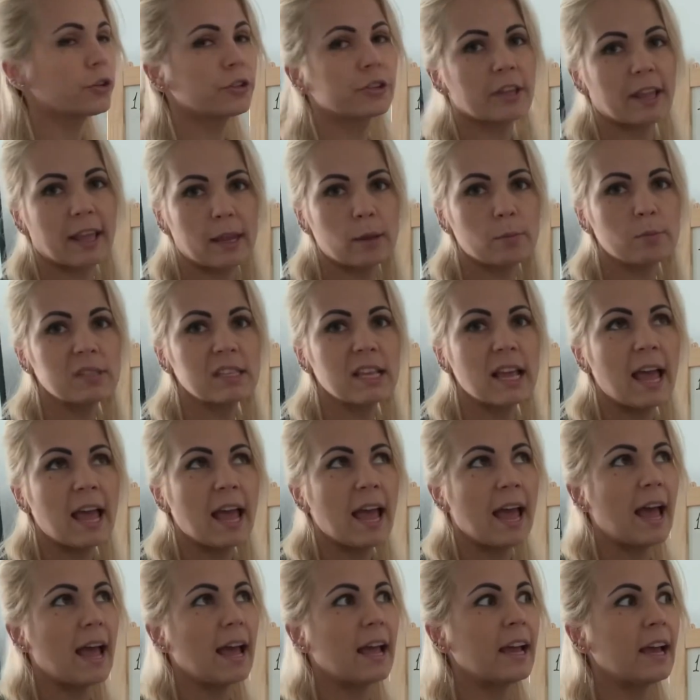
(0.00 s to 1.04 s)
names
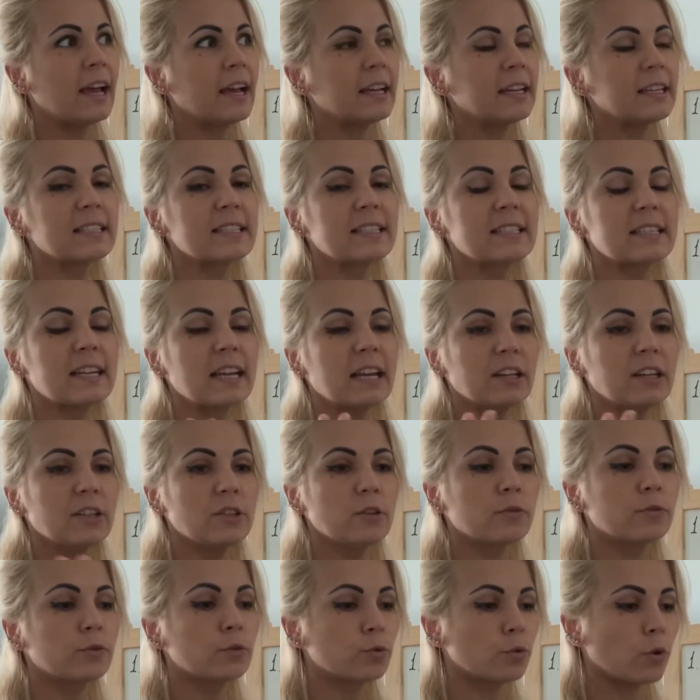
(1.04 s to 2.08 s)
instead
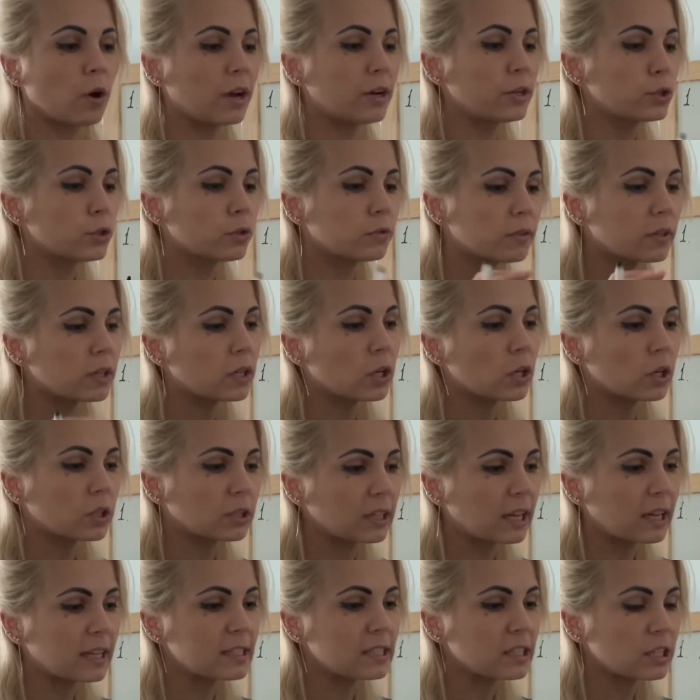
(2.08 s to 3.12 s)
of trying to
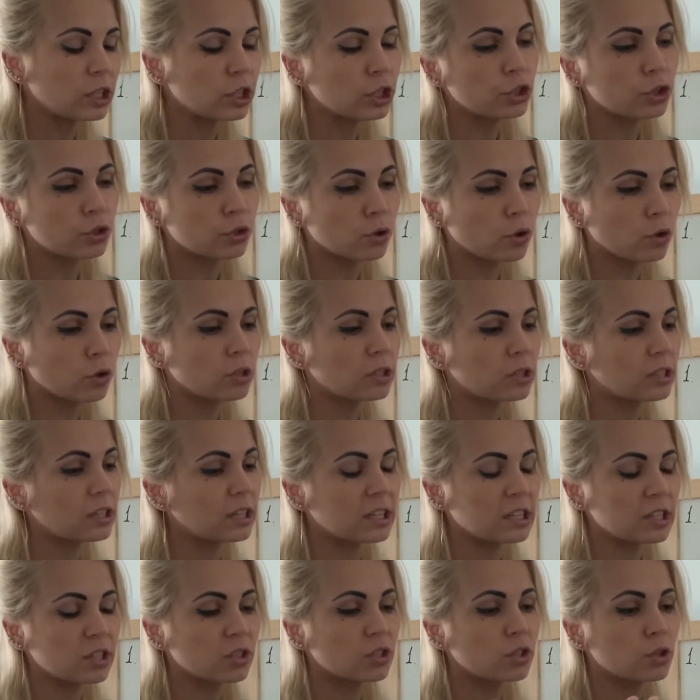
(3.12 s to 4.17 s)
recognize each note
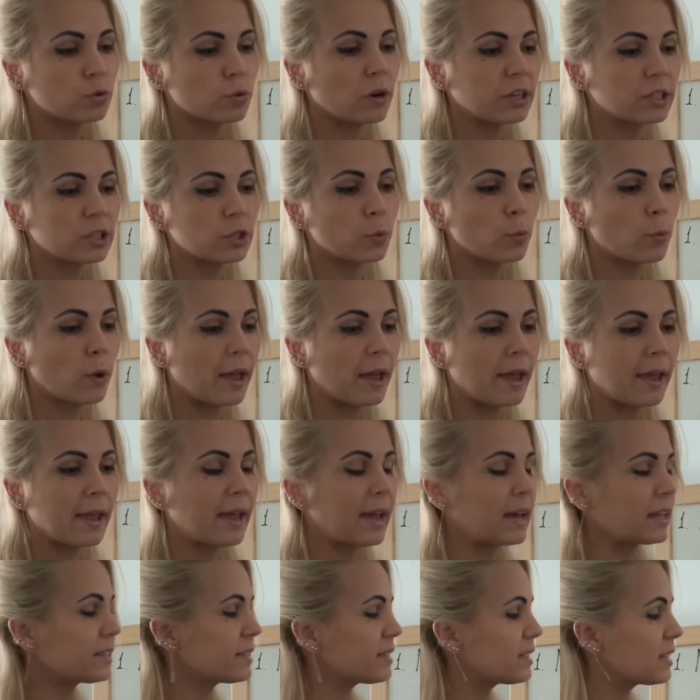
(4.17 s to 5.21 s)
straight away
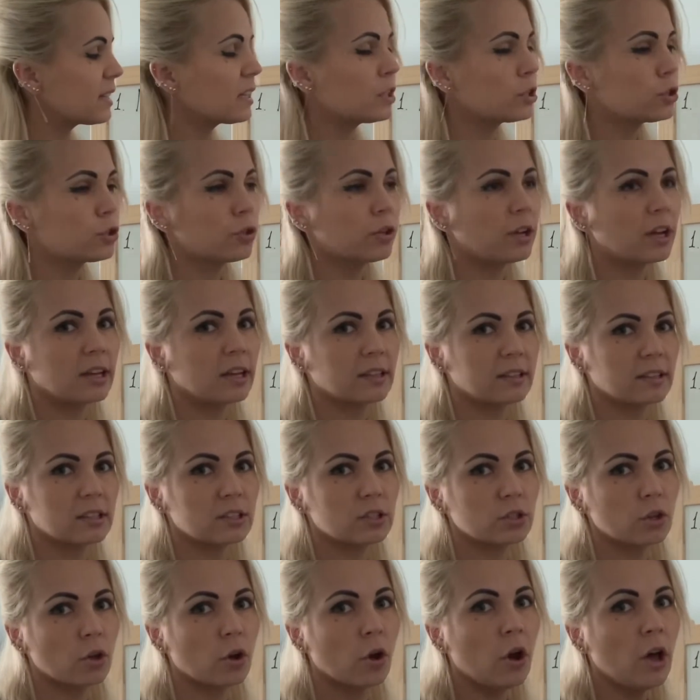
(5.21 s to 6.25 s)
and sing it together.
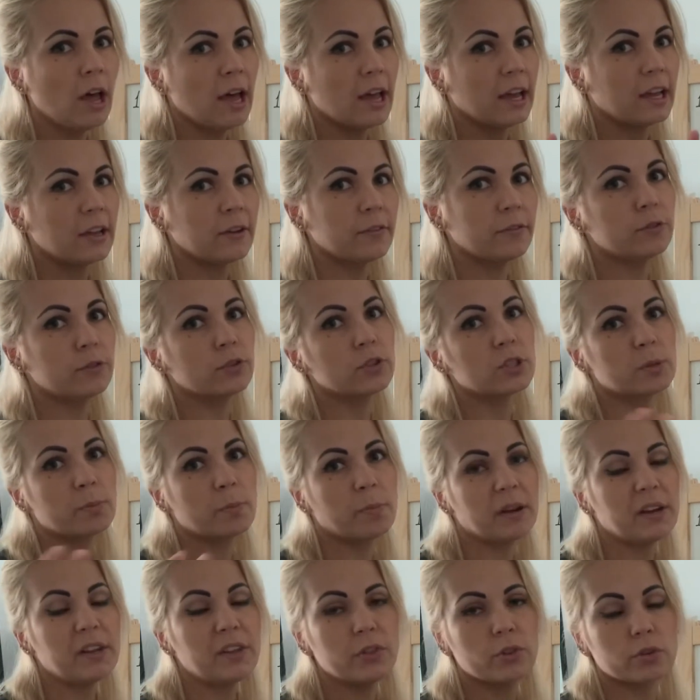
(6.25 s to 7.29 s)
So if you
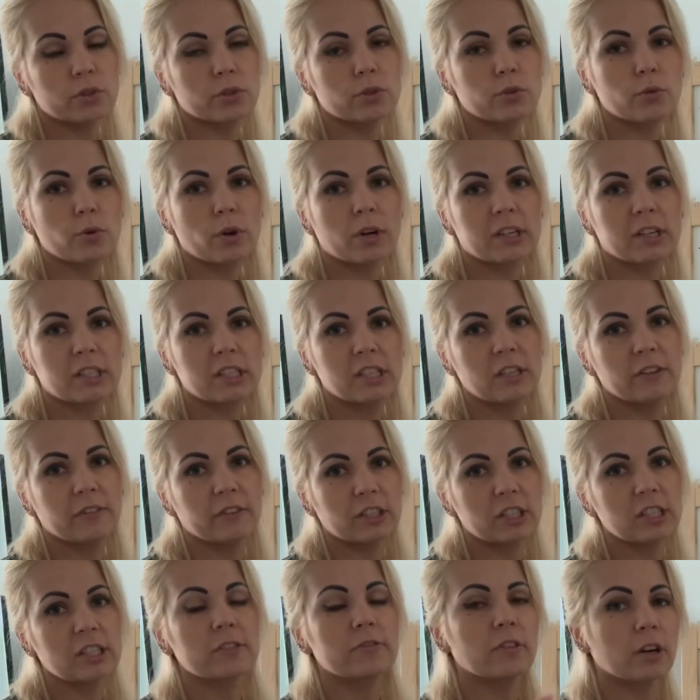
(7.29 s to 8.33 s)
split those two
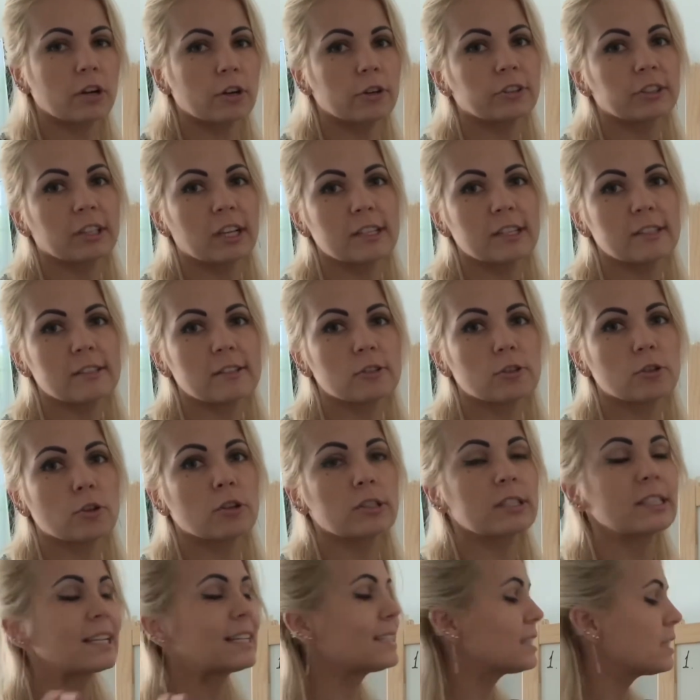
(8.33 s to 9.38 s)
activities, recognizing
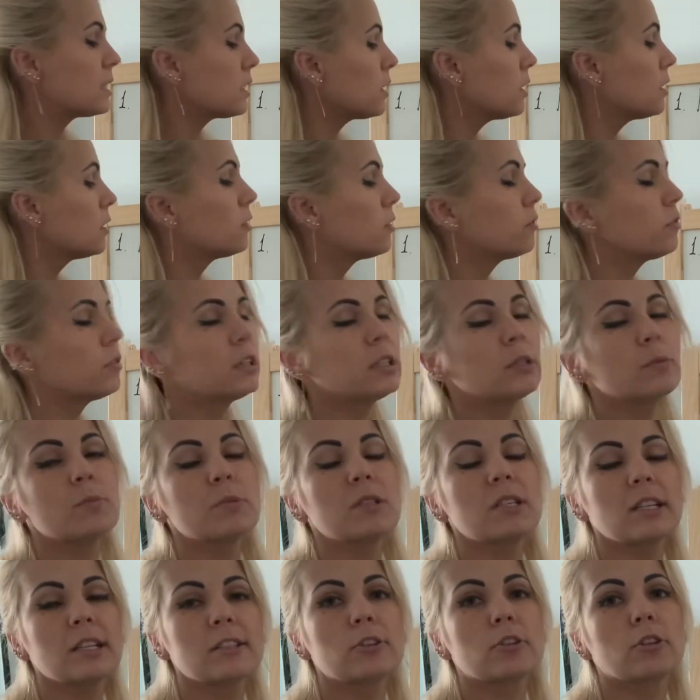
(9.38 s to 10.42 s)
notes and singing
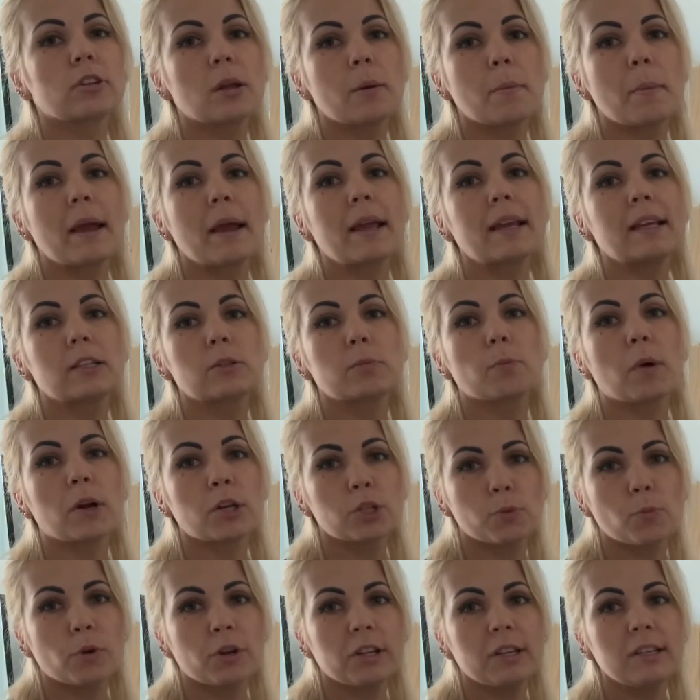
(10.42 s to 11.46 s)
rhythms, it's gonna make it
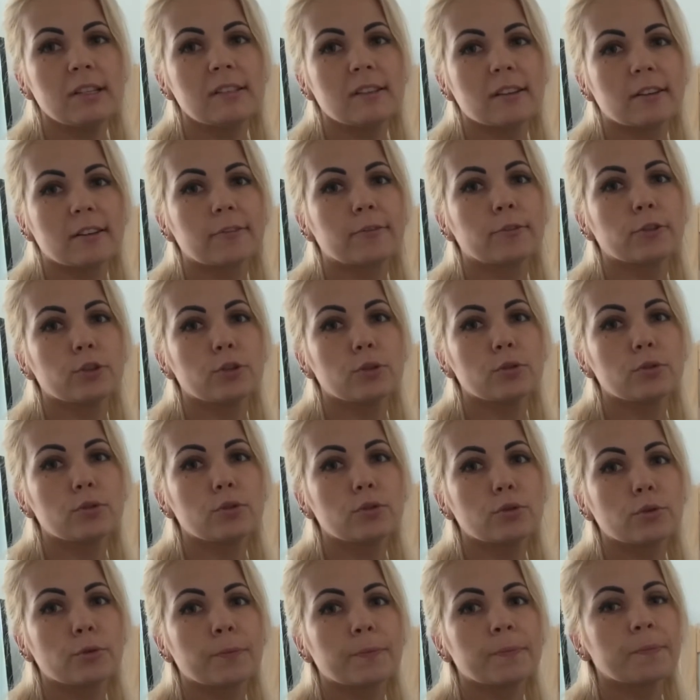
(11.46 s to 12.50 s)
much more easier for you
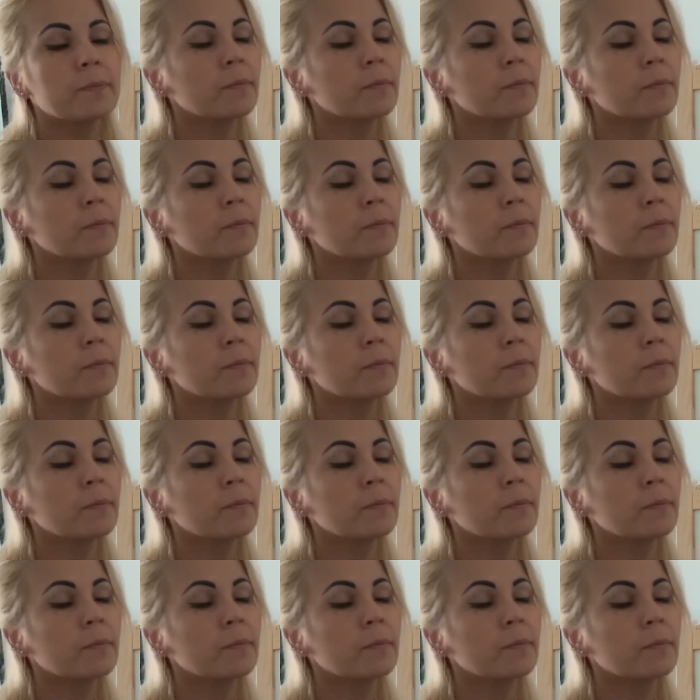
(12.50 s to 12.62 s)
to